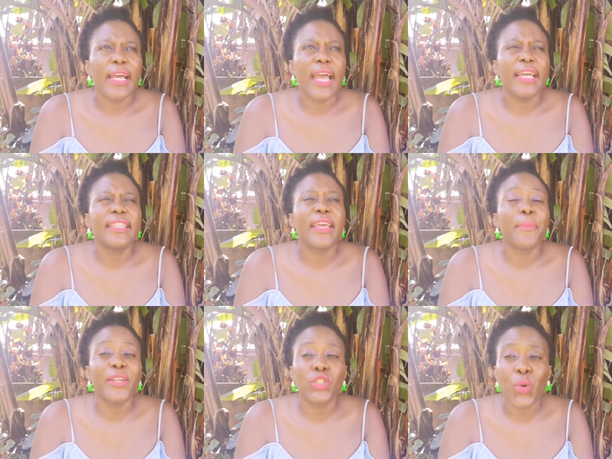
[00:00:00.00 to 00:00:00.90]
and the
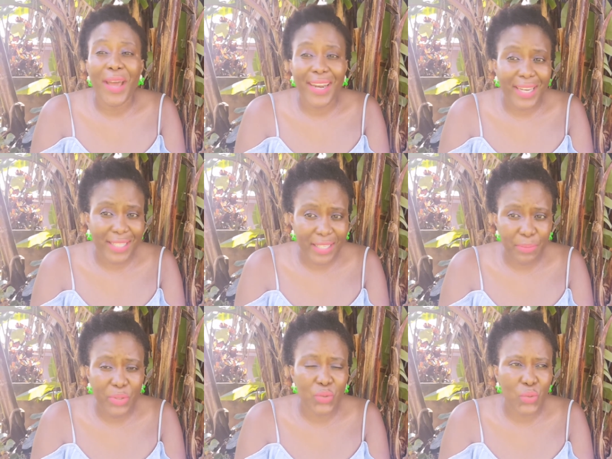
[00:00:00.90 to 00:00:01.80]
maturity
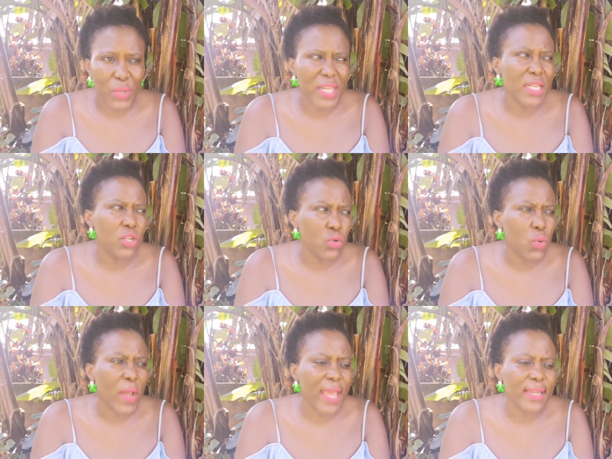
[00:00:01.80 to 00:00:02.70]
between
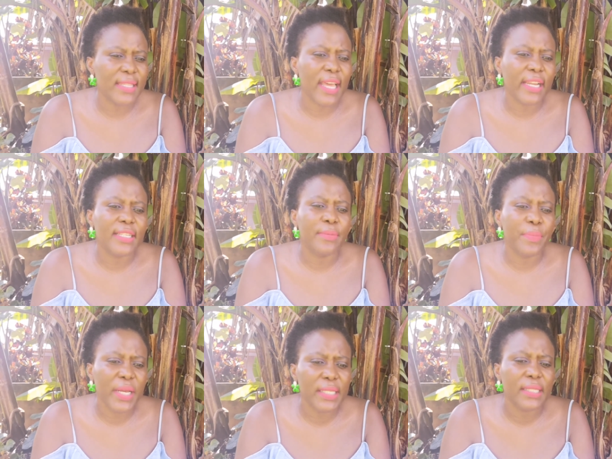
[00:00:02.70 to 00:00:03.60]
you and that
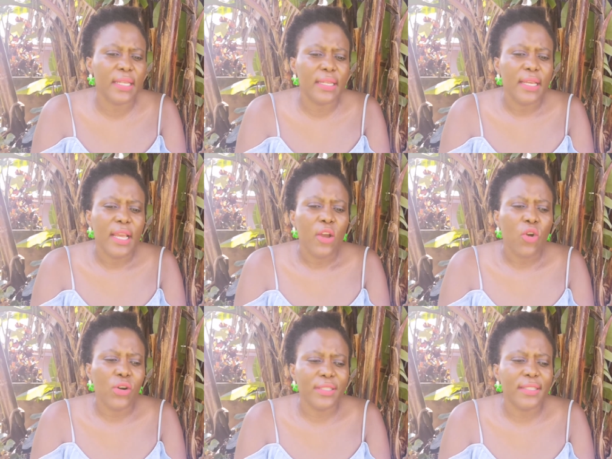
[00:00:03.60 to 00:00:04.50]
person
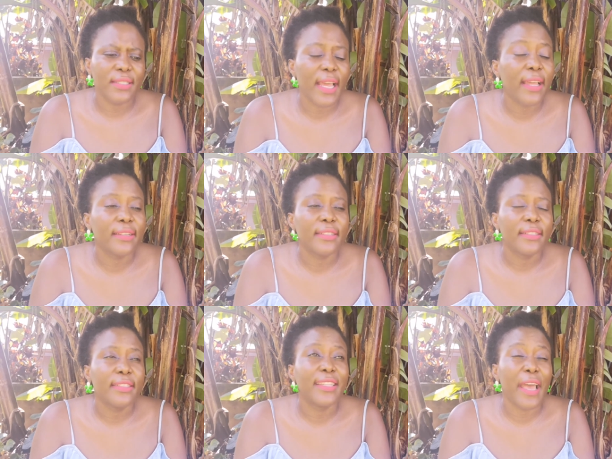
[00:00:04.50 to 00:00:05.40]
concerned.
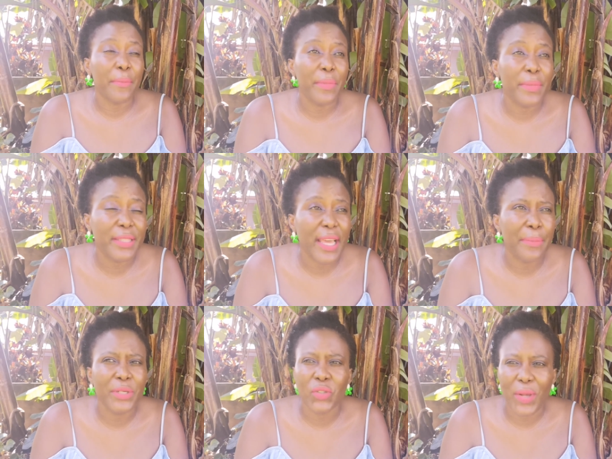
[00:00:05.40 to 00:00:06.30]
Their
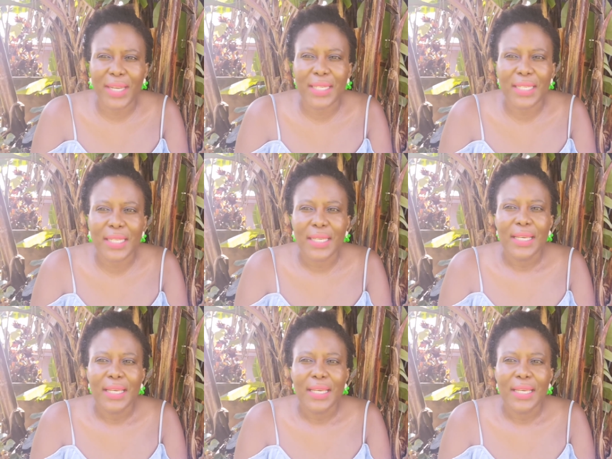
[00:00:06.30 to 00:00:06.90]
maturity.